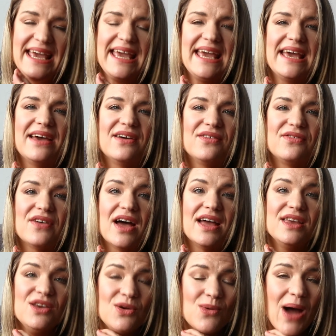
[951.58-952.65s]
If
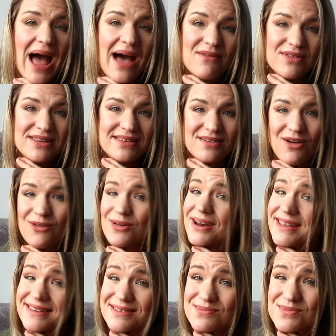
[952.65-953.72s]
you haven't
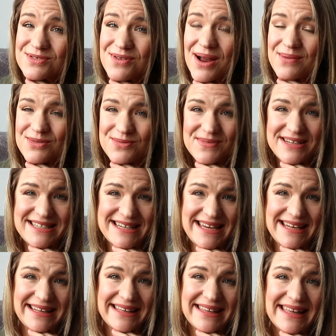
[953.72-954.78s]
already subscribed to my
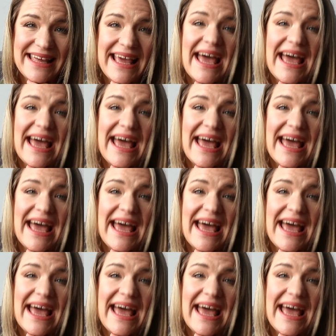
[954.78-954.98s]
channel,